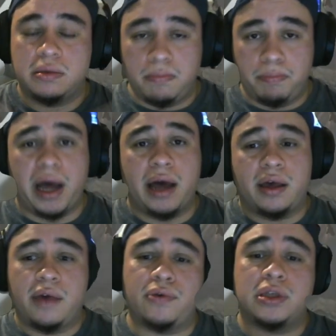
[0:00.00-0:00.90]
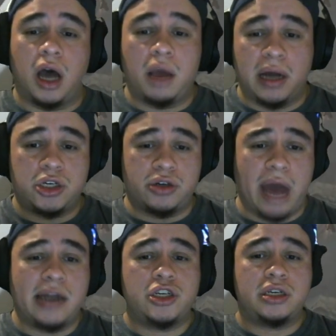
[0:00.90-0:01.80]
But if we talk about
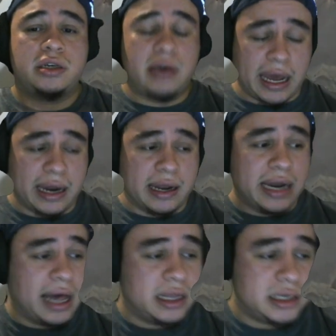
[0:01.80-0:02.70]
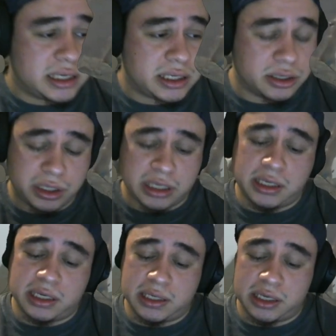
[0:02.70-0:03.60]
strategy and analysis, there's things
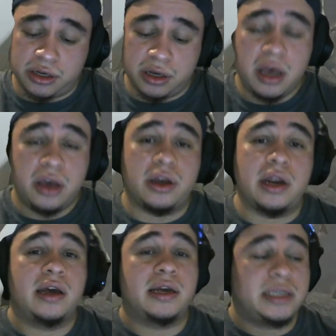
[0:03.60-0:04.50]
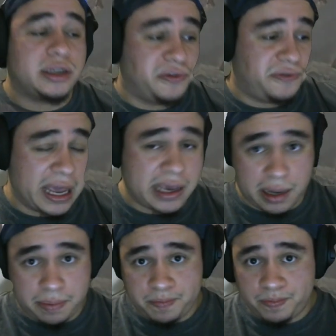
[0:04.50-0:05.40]
to consider. You need to consider
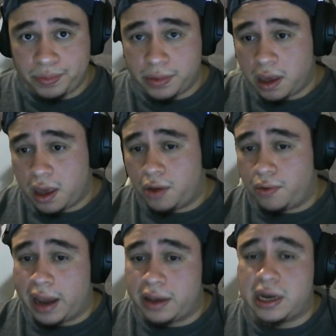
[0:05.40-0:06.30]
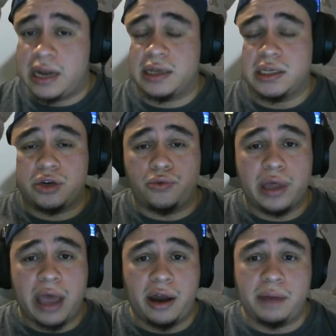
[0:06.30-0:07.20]
flanking, right? You need to consider where
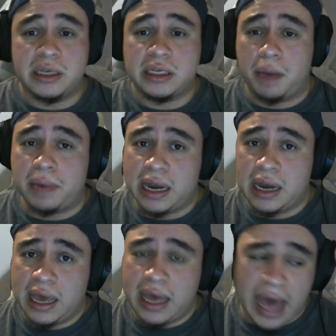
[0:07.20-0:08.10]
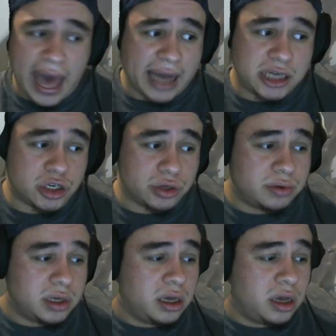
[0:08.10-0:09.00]
the enemy is coming at you.
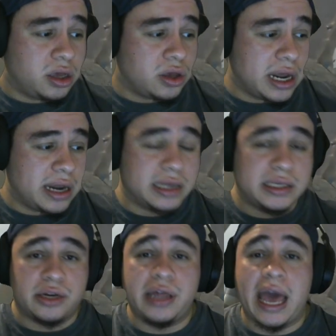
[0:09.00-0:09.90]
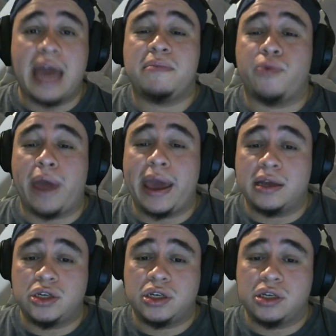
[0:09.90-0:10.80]
You need to consider the enemy
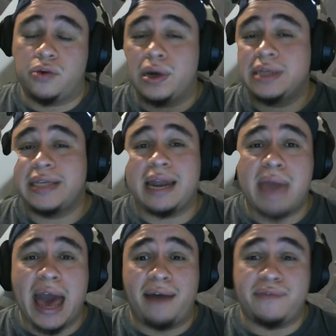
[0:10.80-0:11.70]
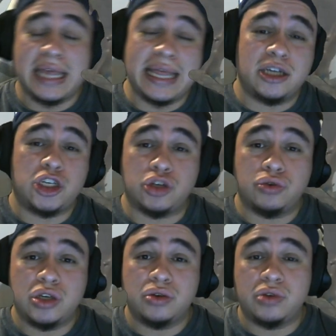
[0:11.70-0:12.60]
range. What does the enemy have? Can they
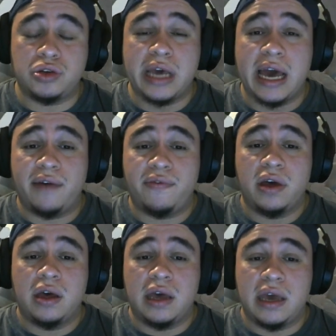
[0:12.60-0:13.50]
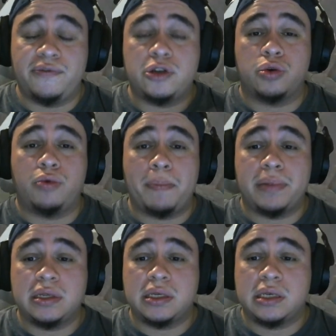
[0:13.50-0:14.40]
shoot you? Do they have infantry
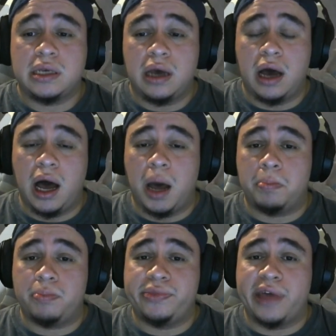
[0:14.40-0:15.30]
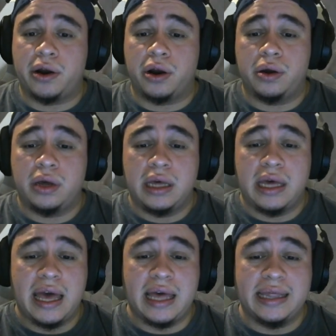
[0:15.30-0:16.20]
weapons that are
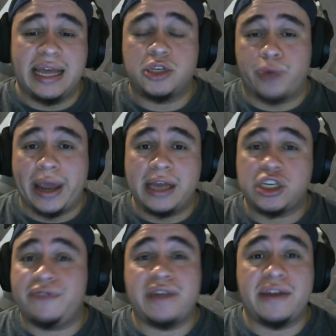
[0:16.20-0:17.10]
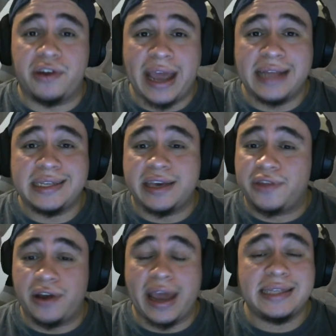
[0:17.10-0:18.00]
less range? Even if they're AT, if
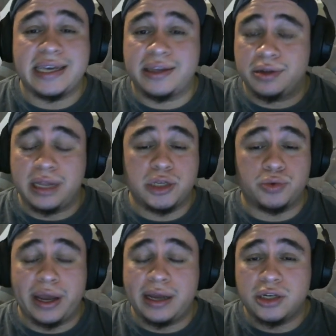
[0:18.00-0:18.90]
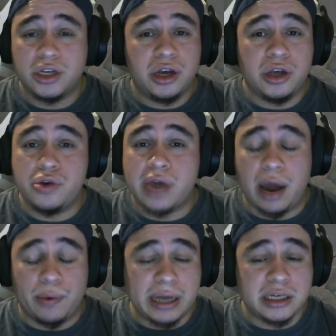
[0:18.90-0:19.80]
they're AT and they're less range, you can
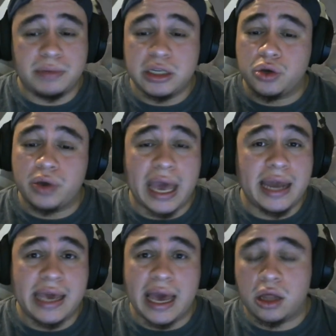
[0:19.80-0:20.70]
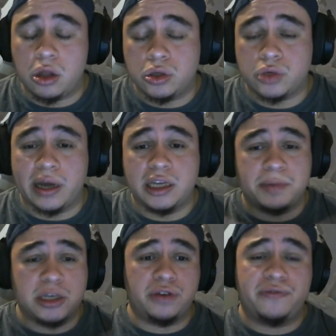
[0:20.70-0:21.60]
outrange them. It's okay to get close, right?
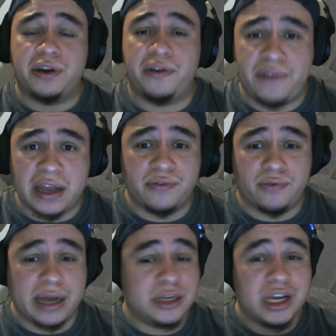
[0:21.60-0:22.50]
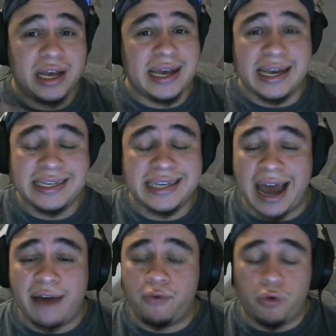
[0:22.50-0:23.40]
Especially if their effective range isn't
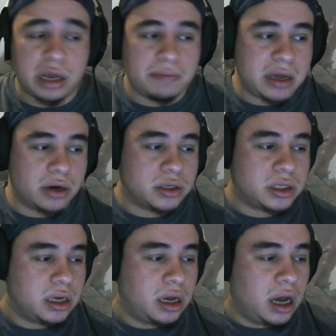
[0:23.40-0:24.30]
at 40 meters.